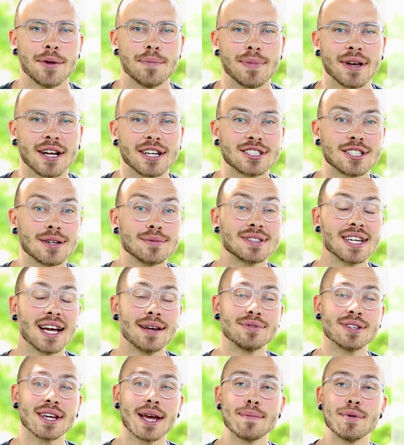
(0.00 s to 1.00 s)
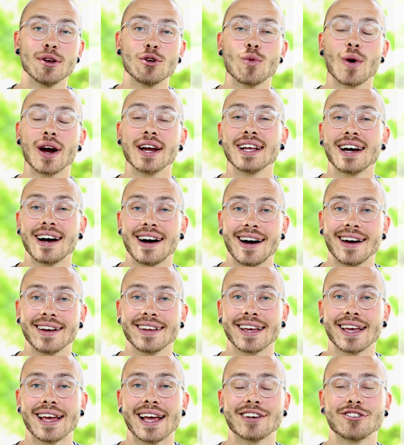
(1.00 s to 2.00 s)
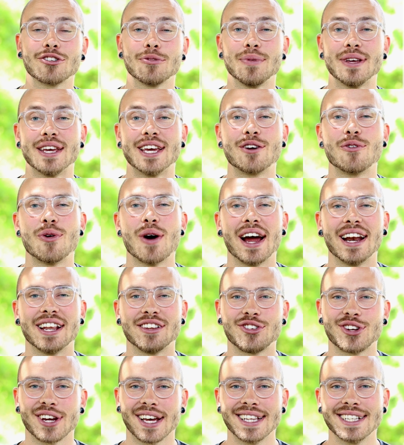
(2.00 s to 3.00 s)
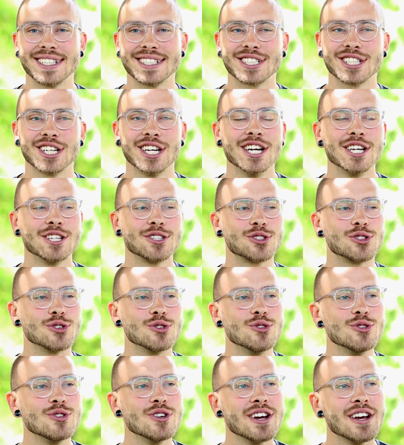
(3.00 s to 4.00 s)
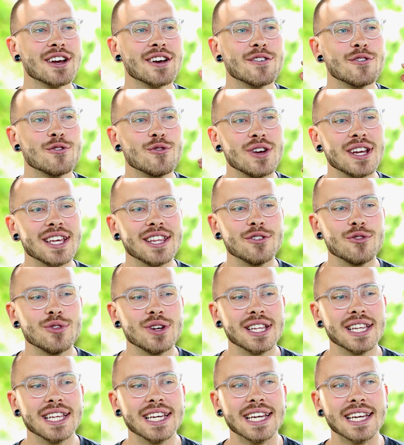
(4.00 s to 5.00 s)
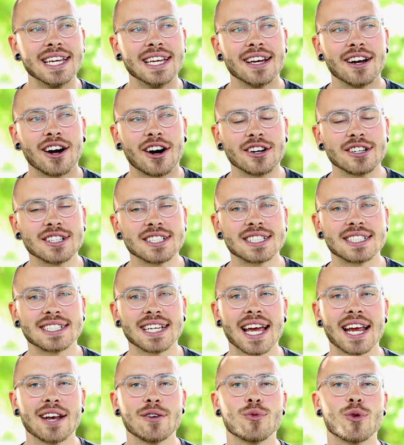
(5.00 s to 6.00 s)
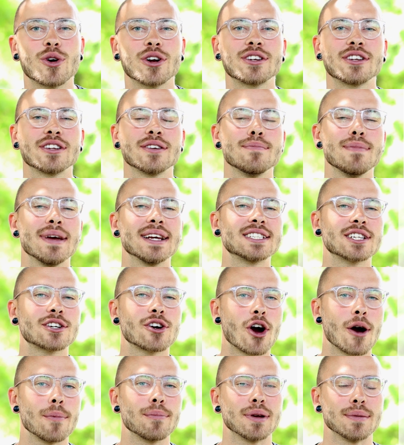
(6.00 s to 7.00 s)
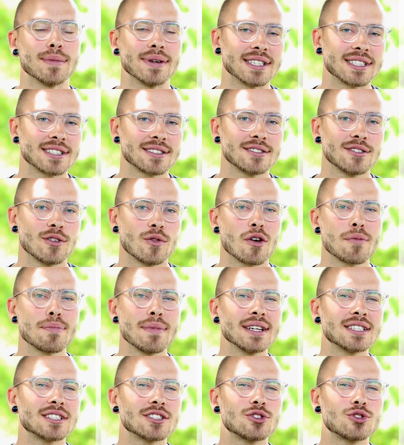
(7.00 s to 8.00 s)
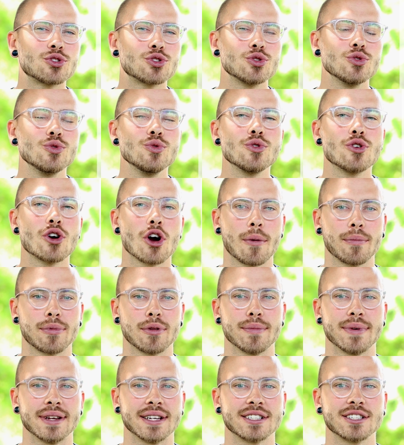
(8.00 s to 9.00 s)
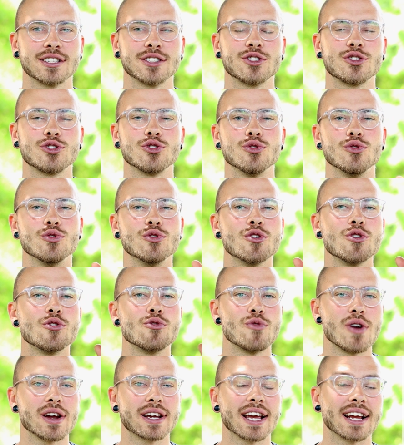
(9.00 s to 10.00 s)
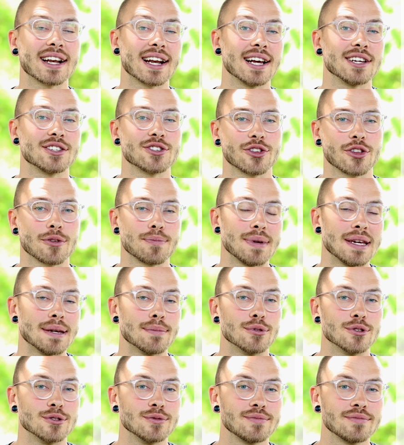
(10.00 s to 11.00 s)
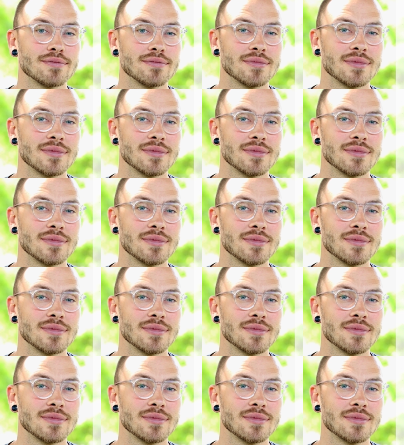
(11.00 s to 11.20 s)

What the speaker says: Because sometimes it can be quite hard, it can actually be quite a challenge to really understand what makes a compliment, what makes a true compliment to recognize other people.